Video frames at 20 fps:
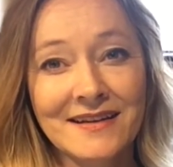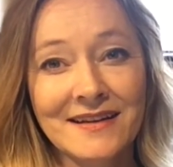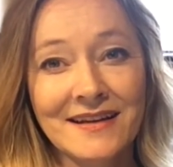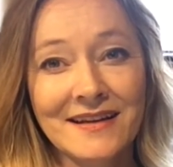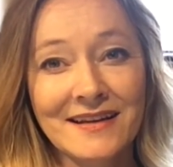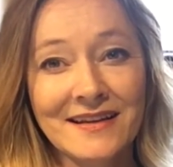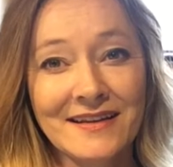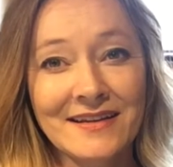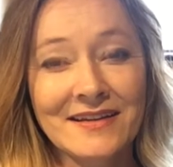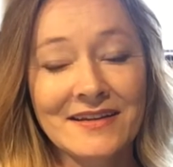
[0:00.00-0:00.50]

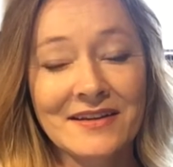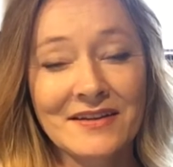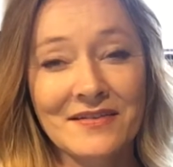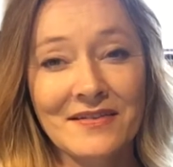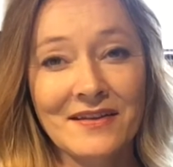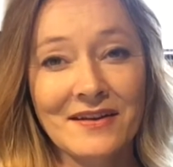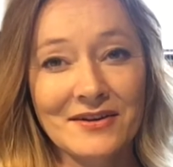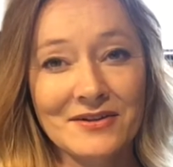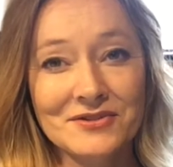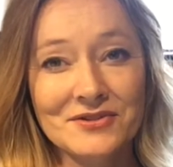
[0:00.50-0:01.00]
in
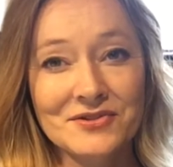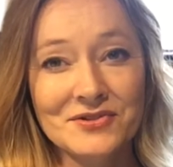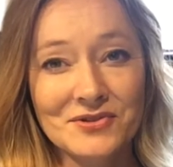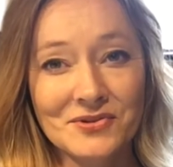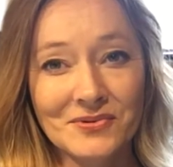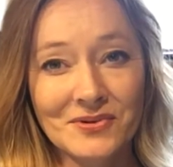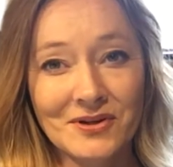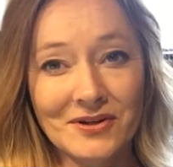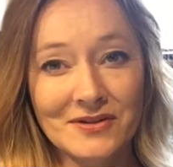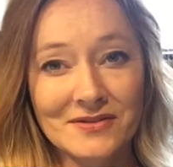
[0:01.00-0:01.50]
their
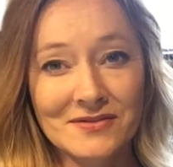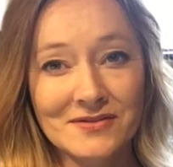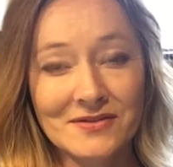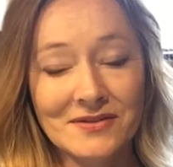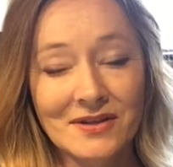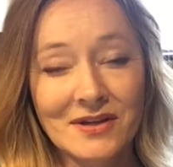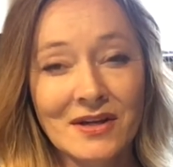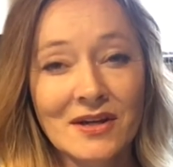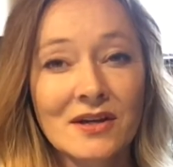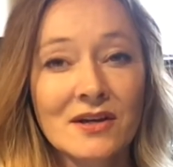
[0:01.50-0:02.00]
stores.
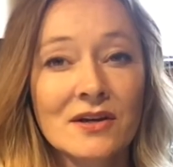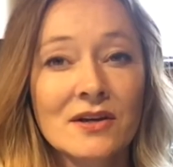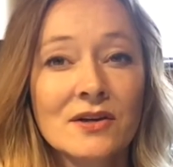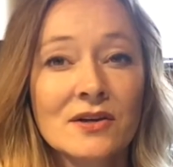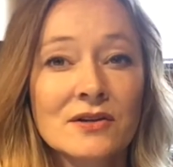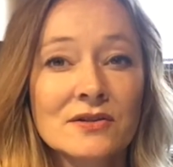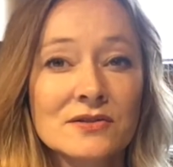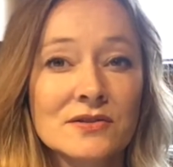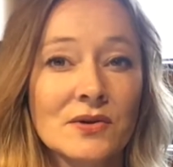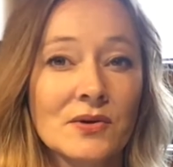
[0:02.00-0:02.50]

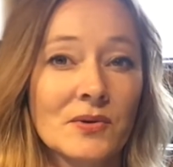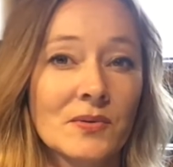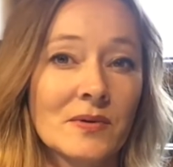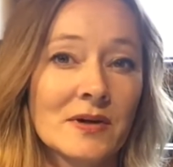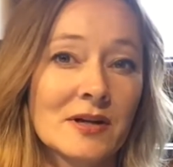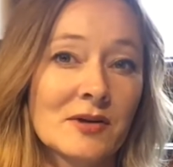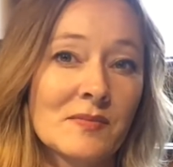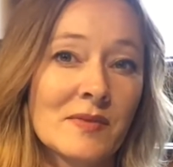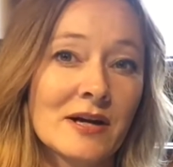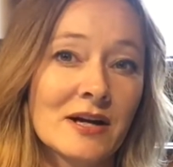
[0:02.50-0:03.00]
So
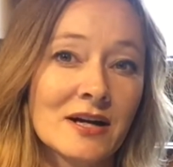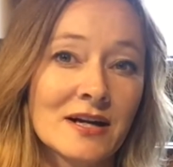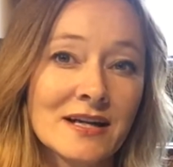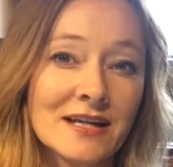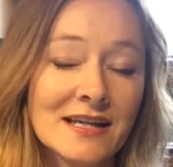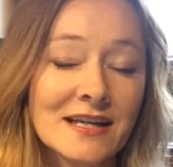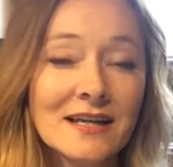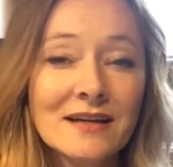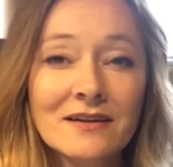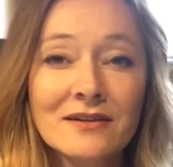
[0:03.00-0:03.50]
when
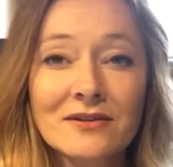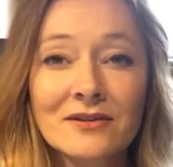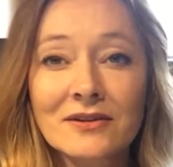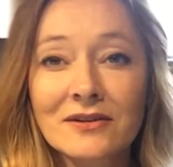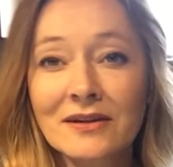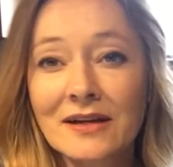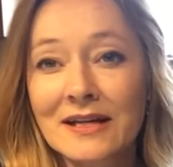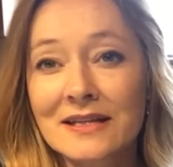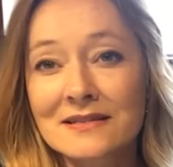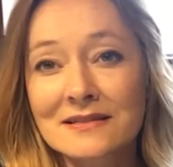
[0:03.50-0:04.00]
American
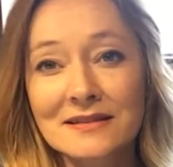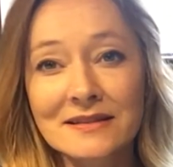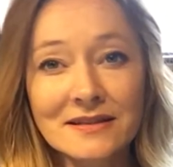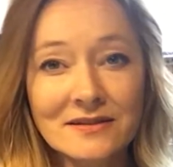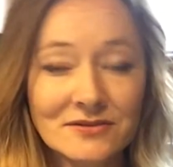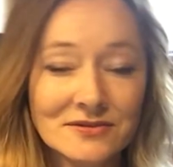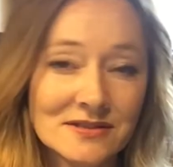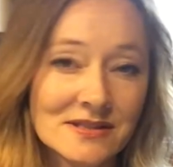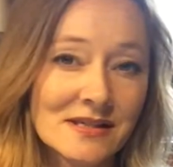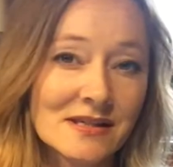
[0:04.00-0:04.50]
Eagle has
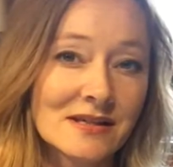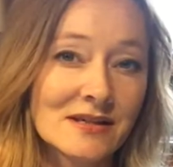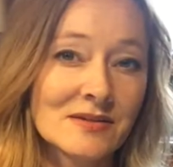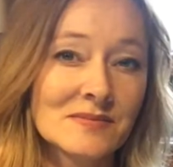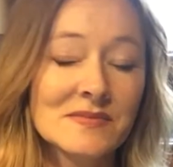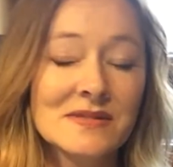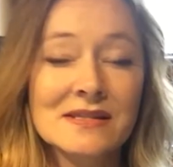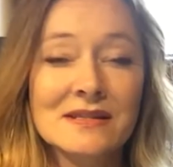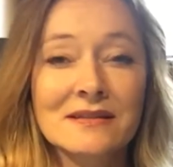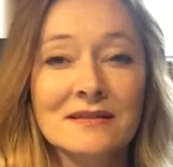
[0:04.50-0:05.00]
legal
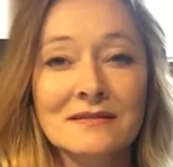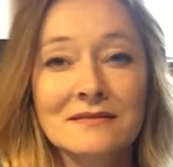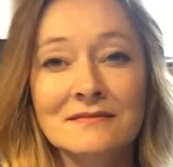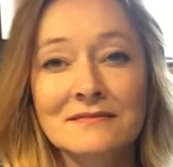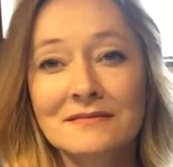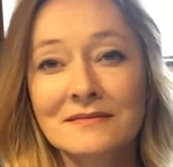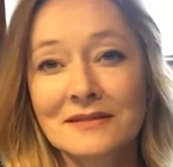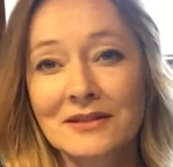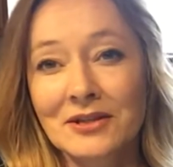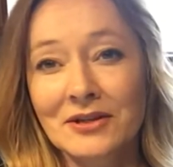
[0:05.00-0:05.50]
teams
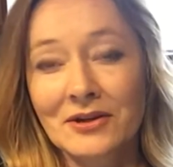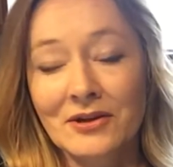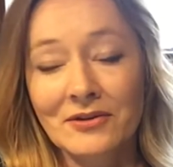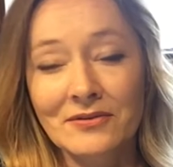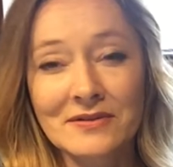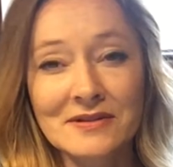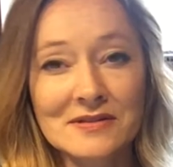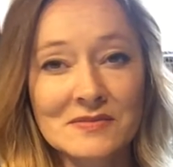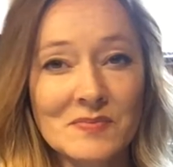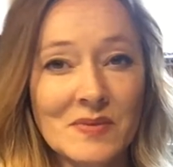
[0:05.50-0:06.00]
and, you know,
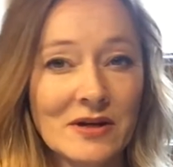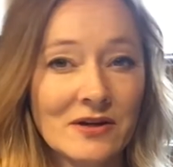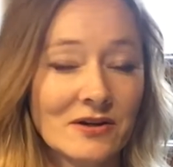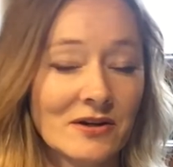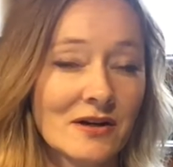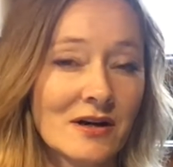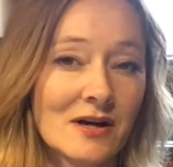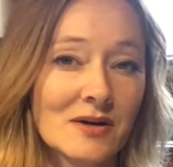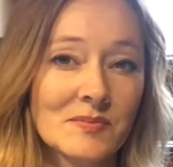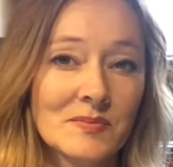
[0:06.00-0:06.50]
these bigger
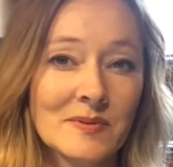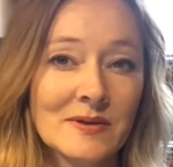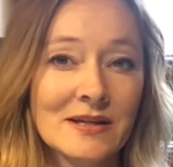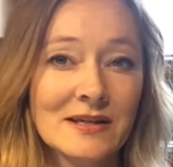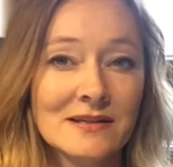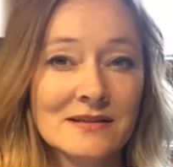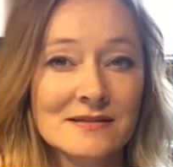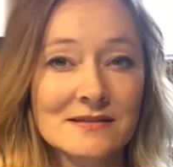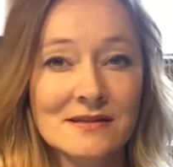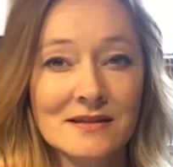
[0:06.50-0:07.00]

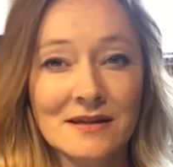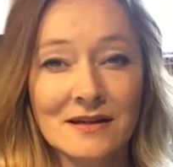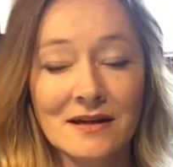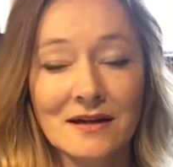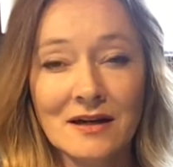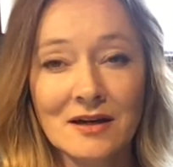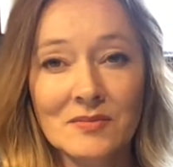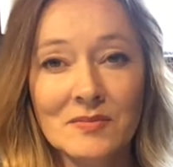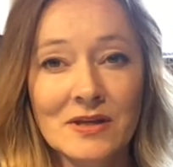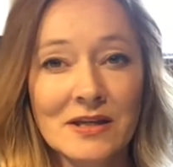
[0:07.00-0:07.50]
companies can
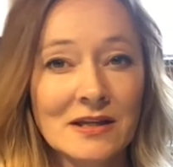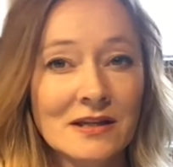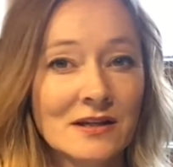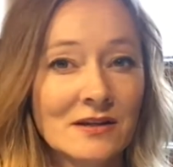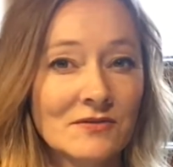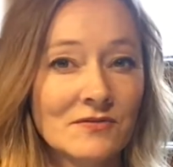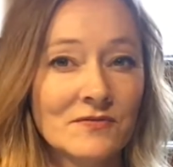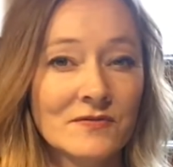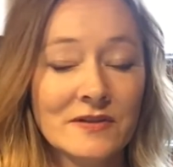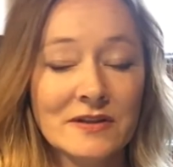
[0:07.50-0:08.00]
come in
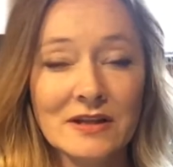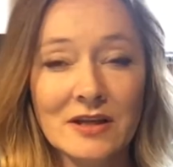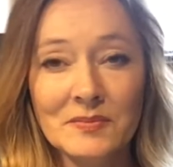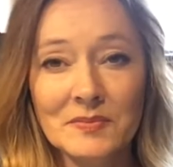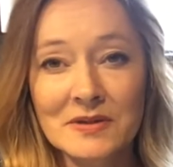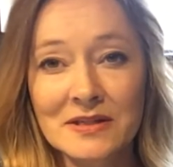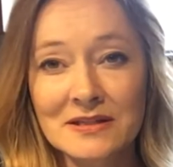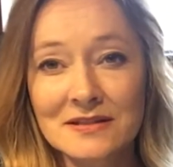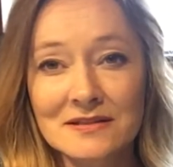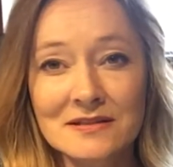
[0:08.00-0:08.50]
and fill up
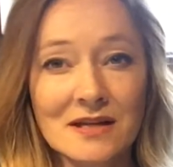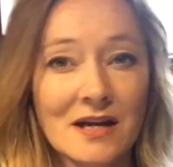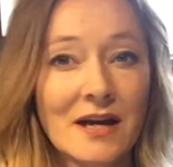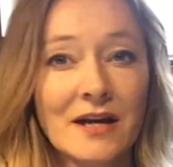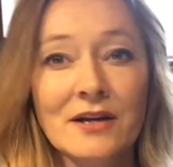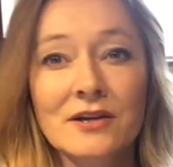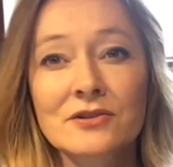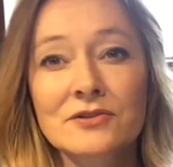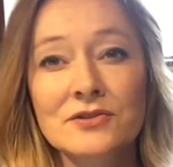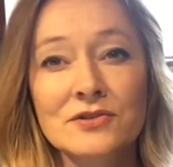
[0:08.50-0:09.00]
an
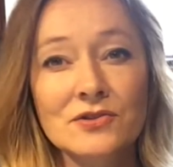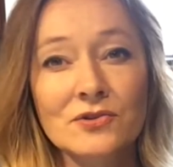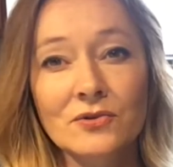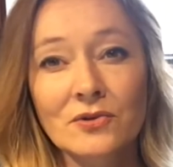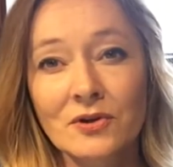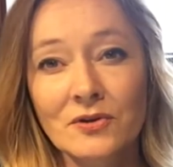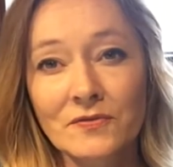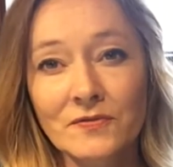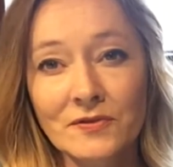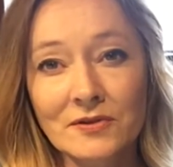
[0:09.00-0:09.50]
entire
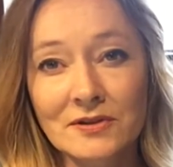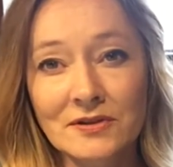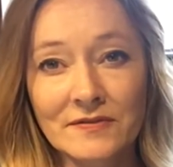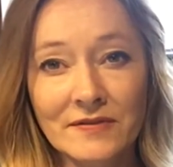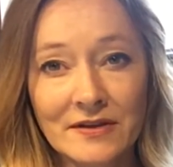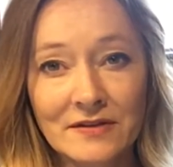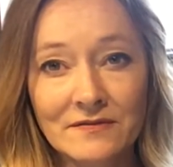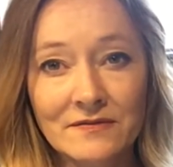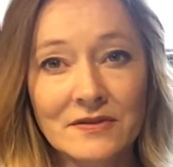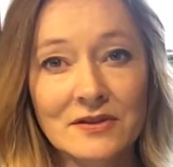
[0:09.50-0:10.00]
store full of
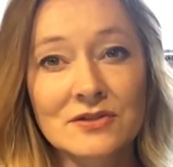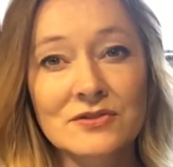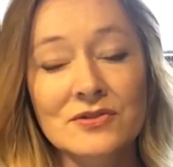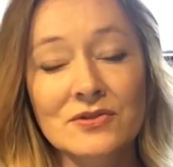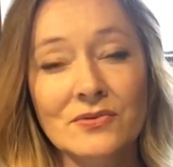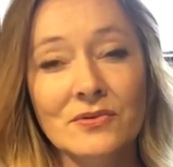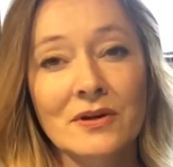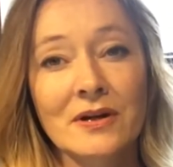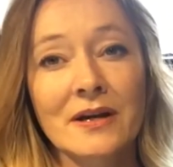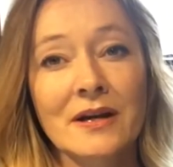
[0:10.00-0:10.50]

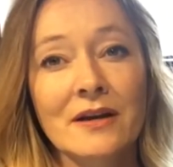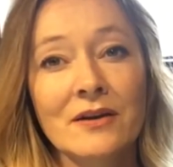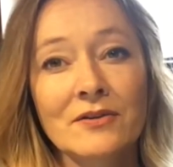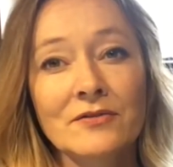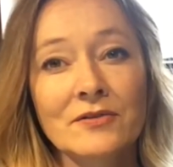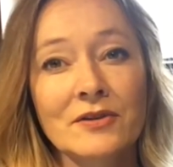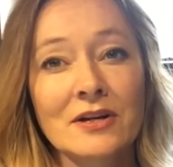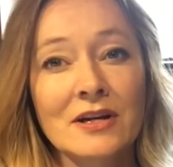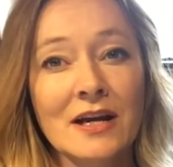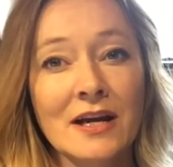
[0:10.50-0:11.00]
inventory
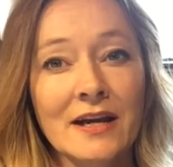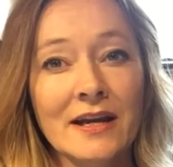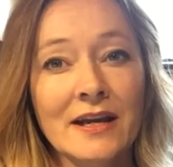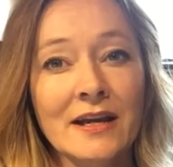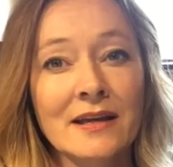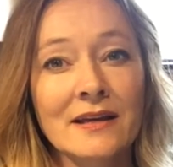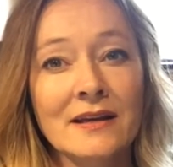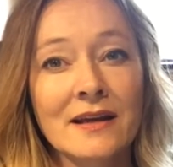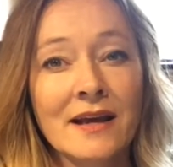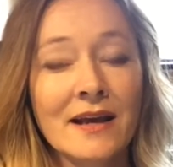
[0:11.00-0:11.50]

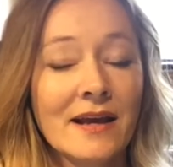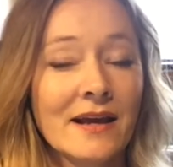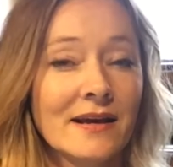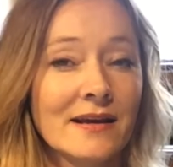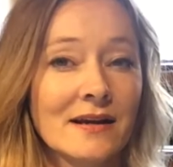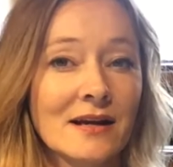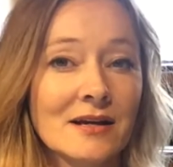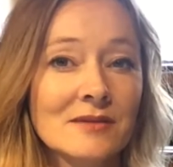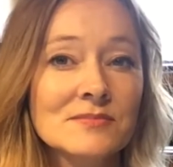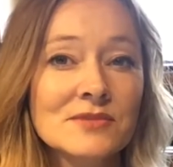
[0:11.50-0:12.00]
overnight,
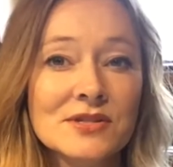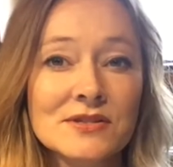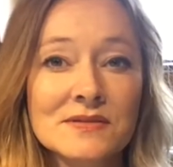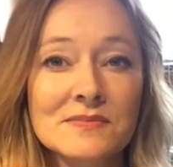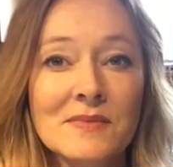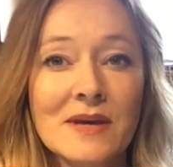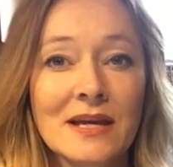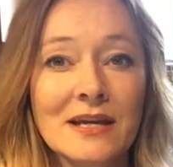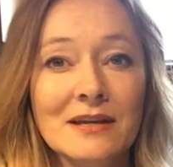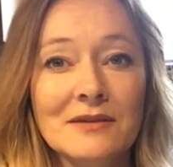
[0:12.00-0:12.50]
and I'm just
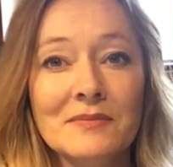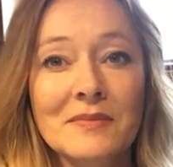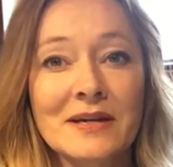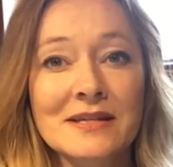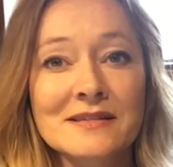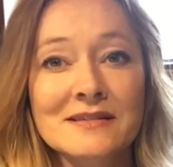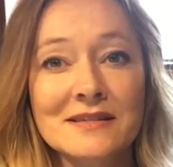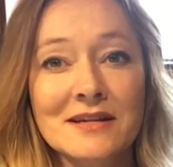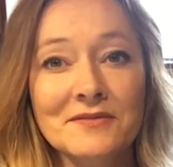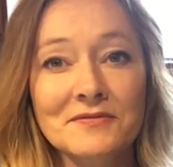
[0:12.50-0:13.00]
making my
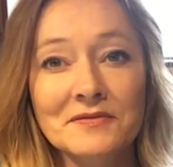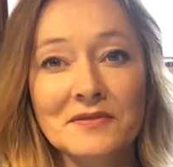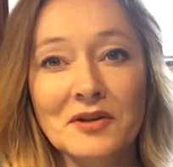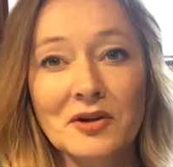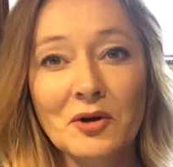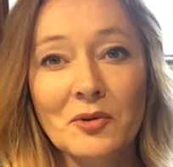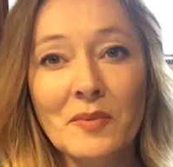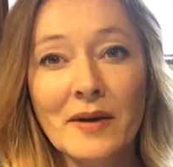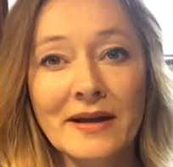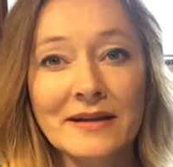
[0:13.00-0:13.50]
stuff
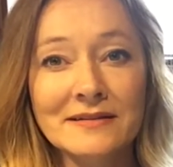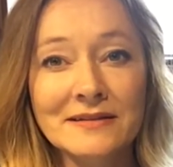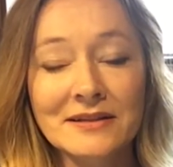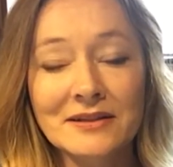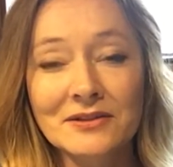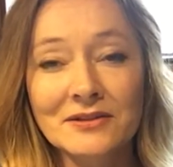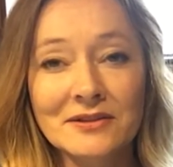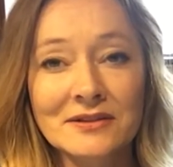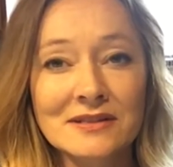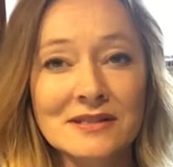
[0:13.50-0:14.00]
little by
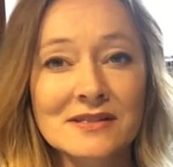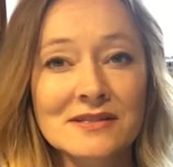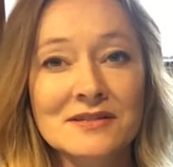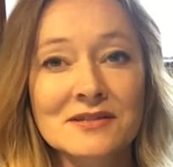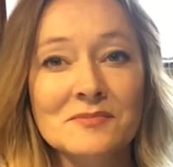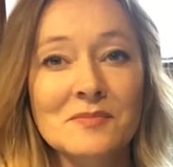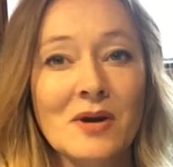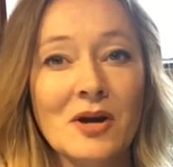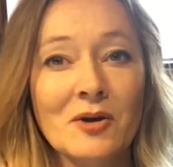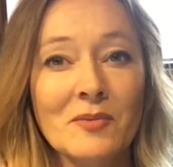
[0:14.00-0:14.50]
little in these
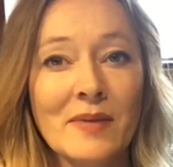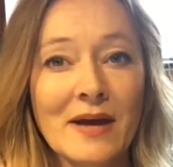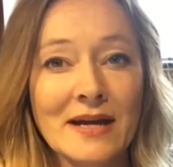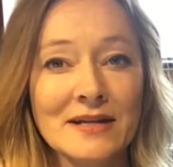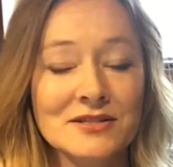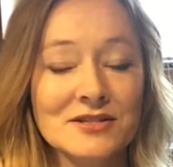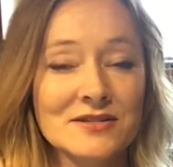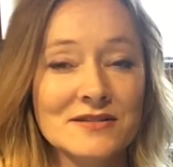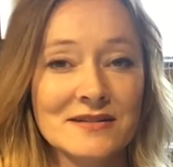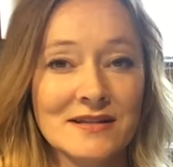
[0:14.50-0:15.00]
small
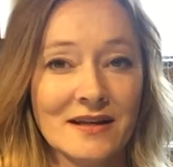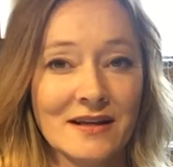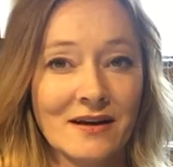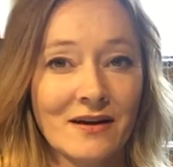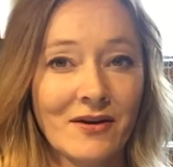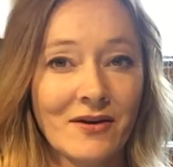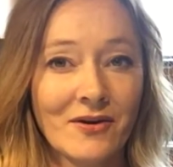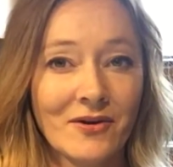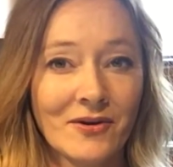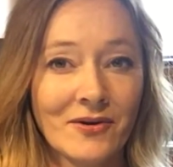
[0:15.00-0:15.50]
batches at
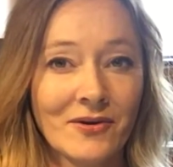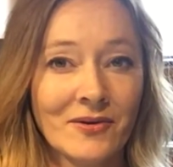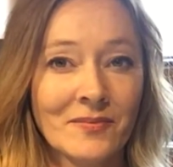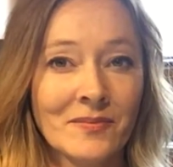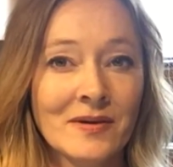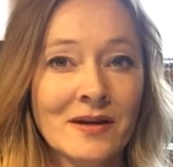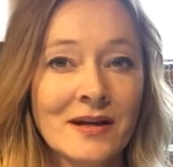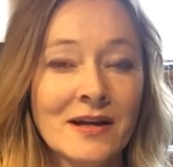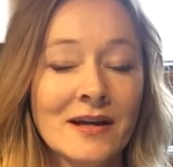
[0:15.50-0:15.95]
home,